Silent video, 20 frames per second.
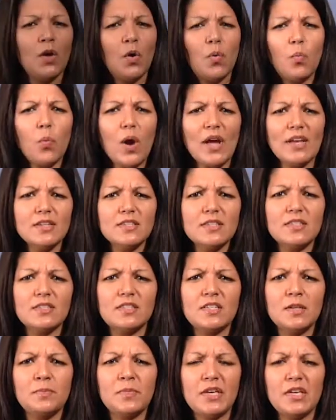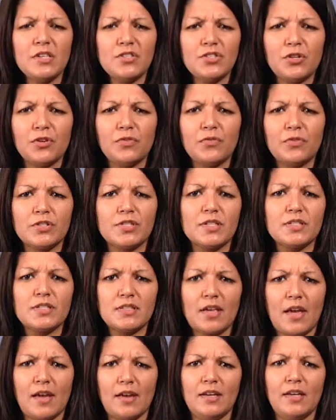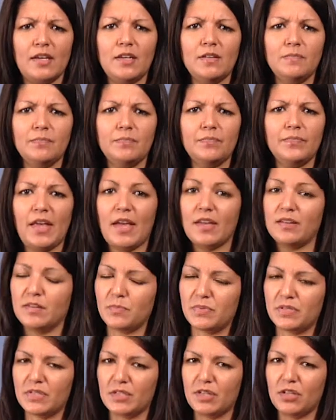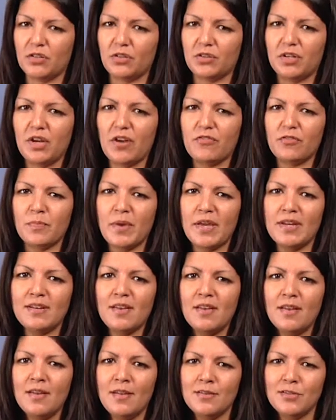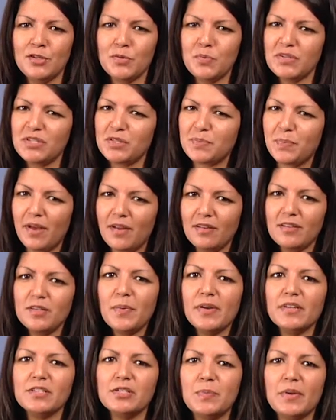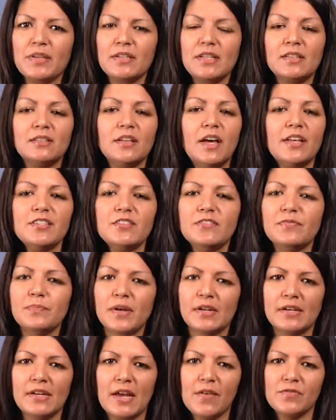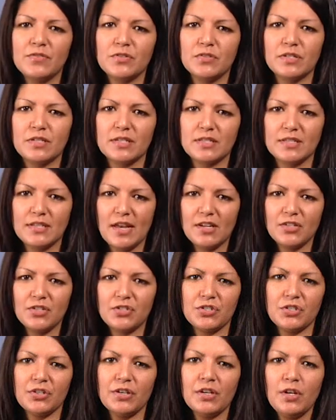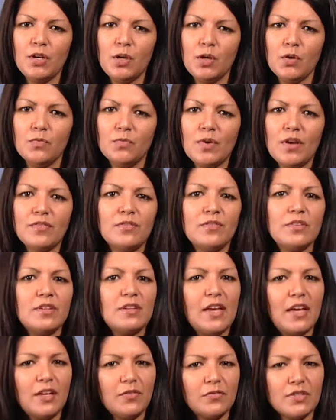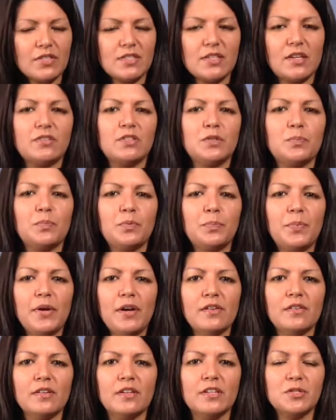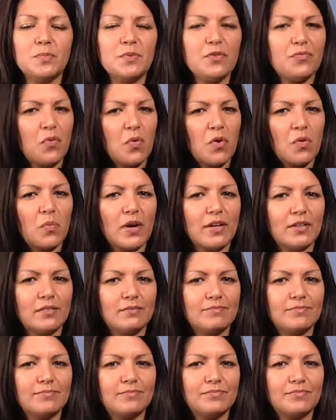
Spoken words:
Why does it seem easier for society, and in particular government, to respond by spending lots of money after a disaster rather than emphasizing preparedness before one?